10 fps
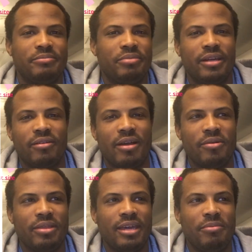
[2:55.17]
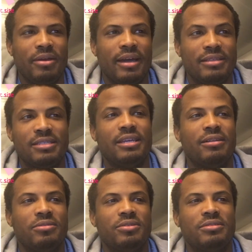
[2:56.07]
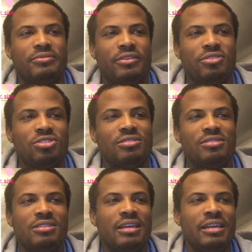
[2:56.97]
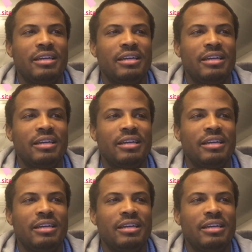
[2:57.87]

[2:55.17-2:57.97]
play around with the API and see how Lewis functions,